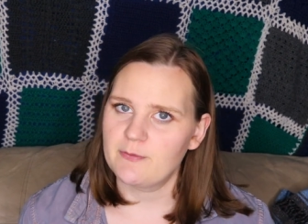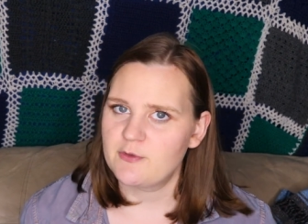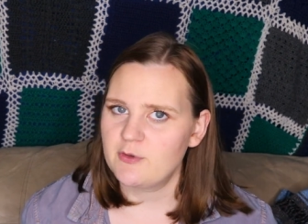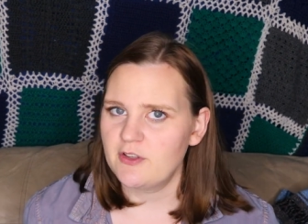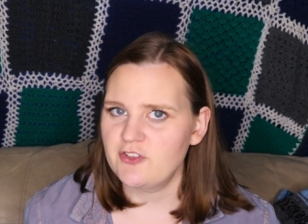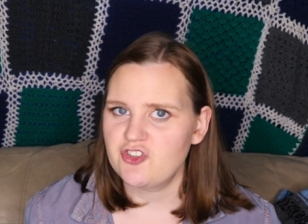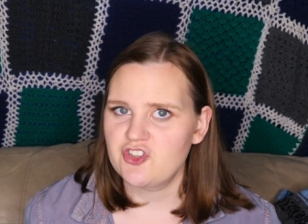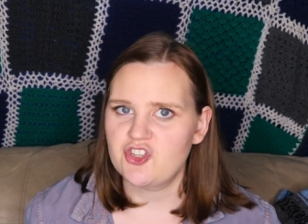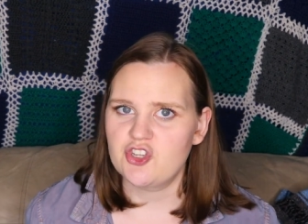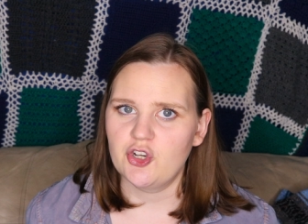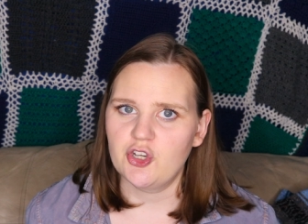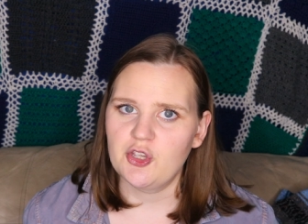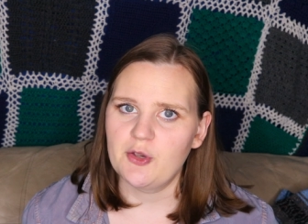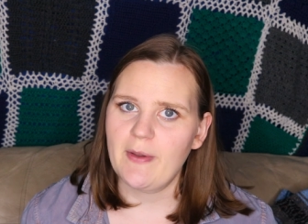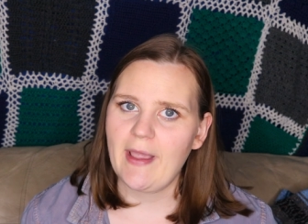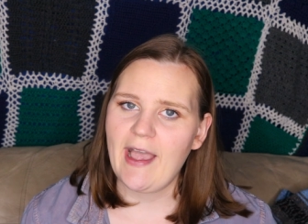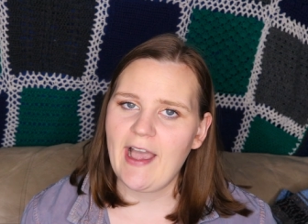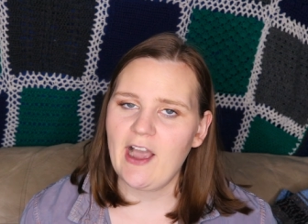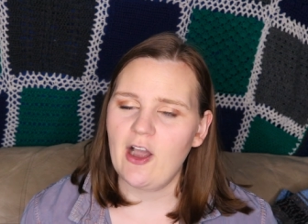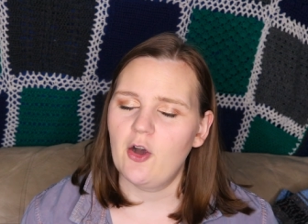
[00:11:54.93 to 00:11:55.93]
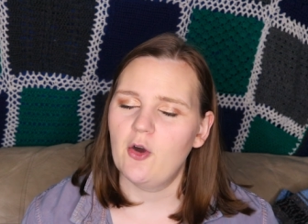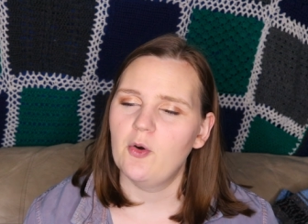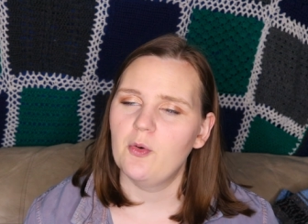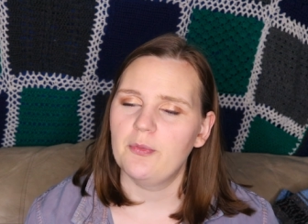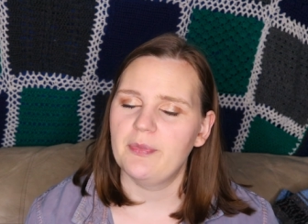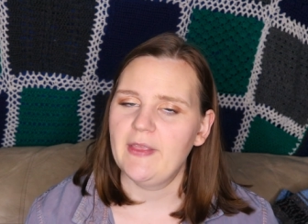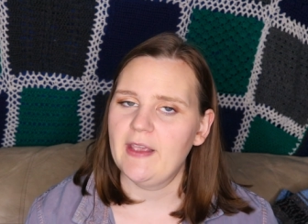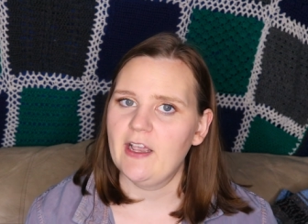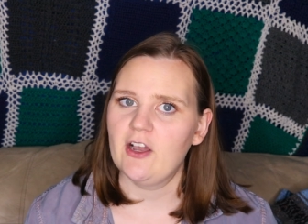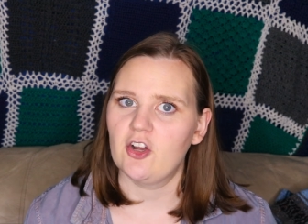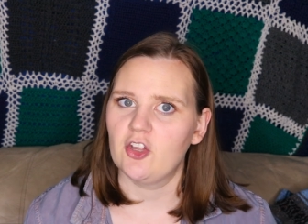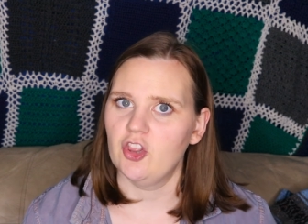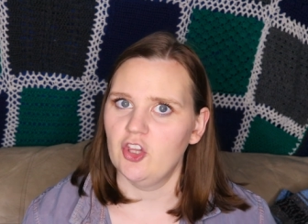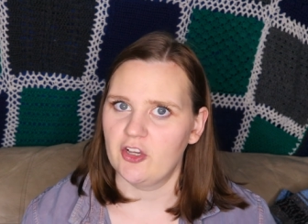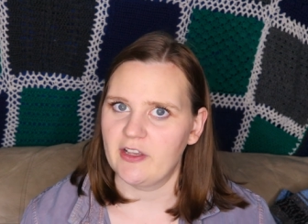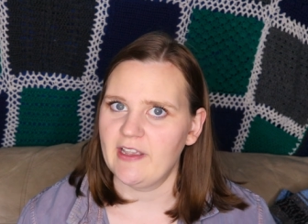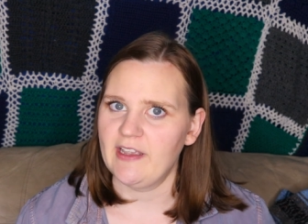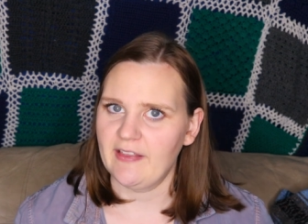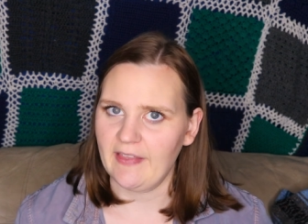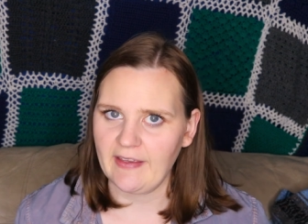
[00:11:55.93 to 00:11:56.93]
So I'll just show you how they are
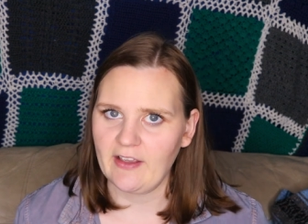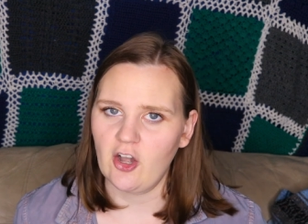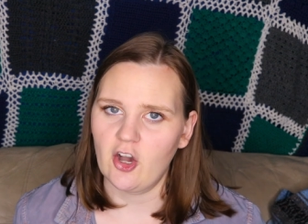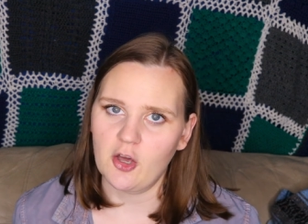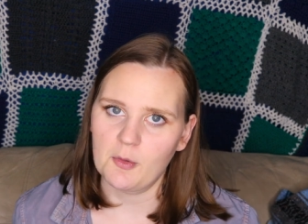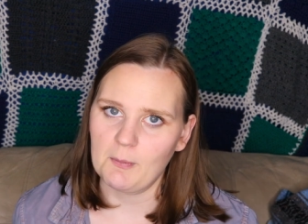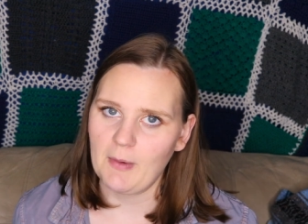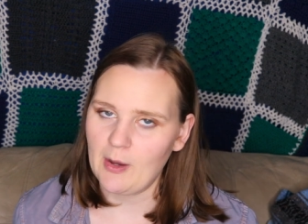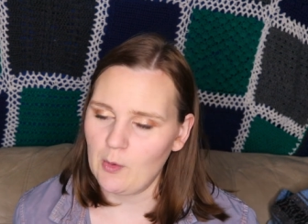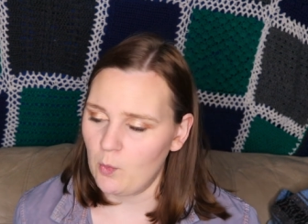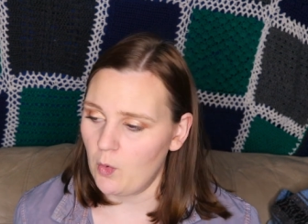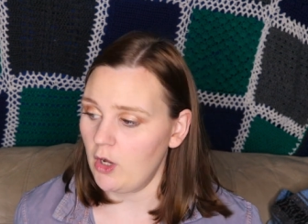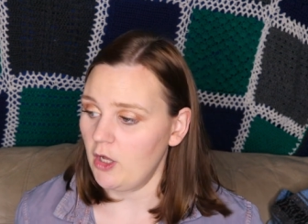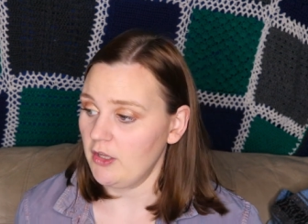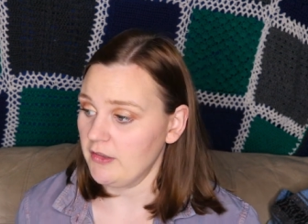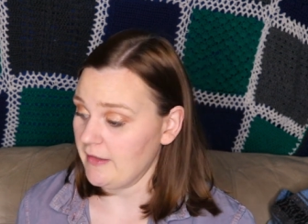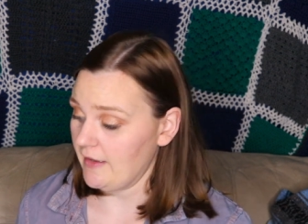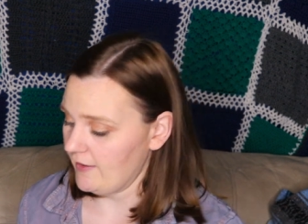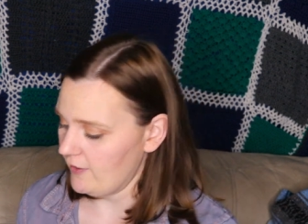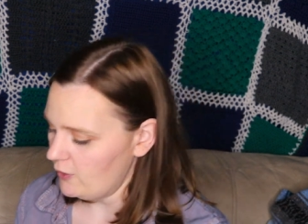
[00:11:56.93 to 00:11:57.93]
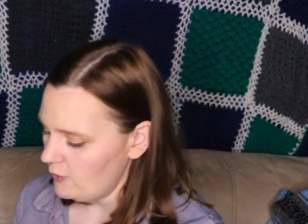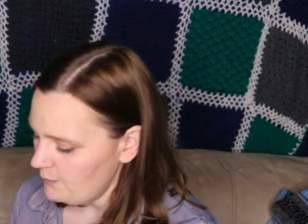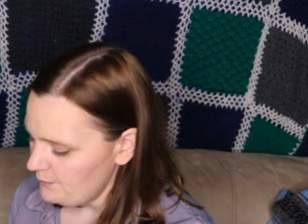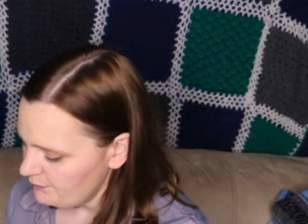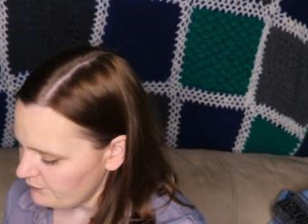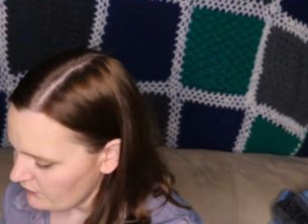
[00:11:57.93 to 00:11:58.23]
looking like on my wall now.